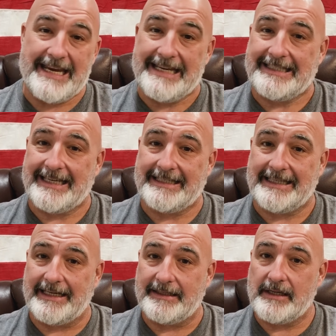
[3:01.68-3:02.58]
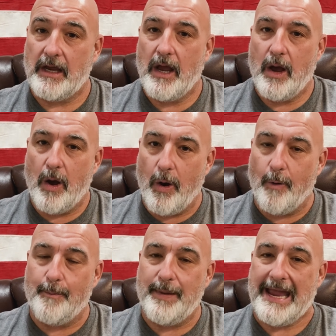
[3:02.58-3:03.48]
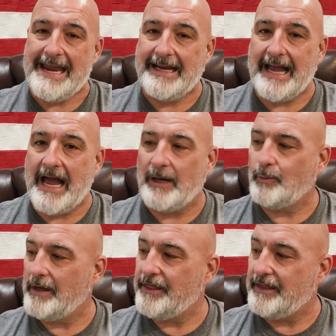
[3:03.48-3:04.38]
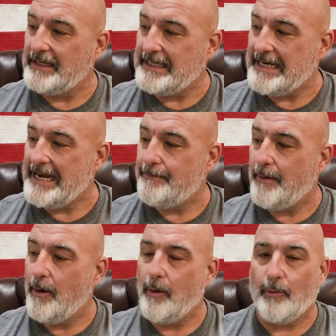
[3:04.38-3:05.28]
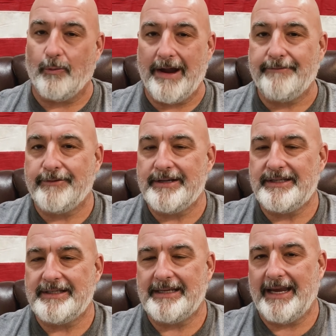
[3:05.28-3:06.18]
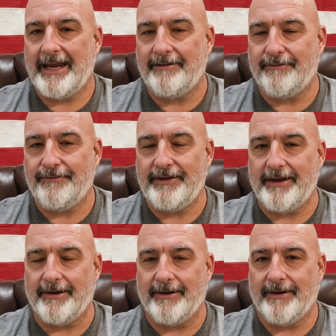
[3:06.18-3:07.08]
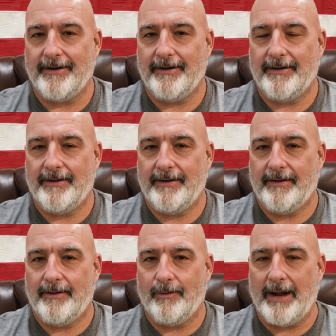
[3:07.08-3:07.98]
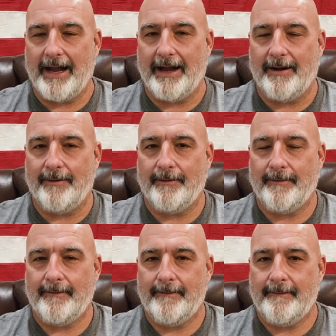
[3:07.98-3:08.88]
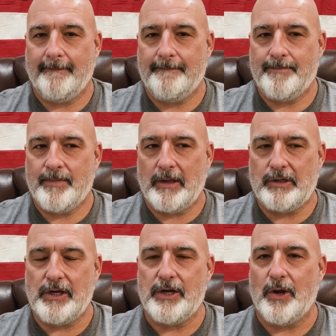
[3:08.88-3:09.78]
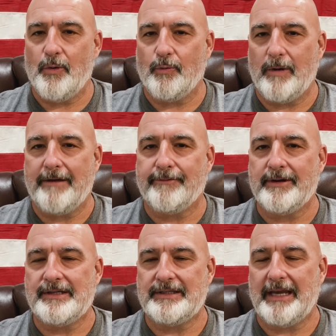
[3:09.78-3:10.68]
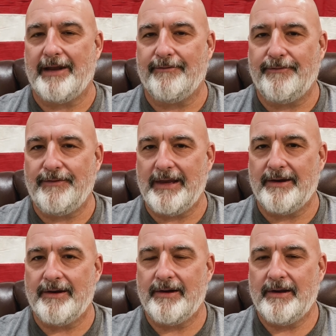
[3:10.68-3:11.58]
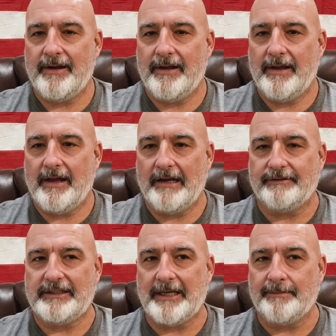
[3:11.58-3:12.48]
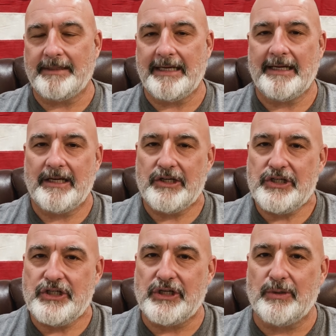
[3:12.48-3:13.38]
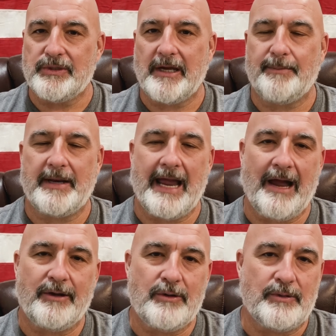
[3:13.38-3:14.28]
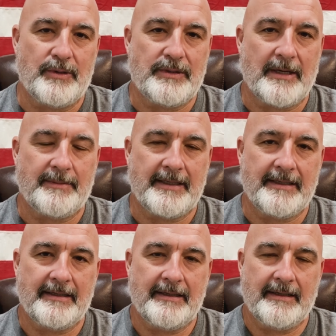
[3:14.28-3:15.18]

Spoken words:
Then he says this, obey God with deep reverence and fear. Wow. Do you know reverence and fear of something shows up in how you do something?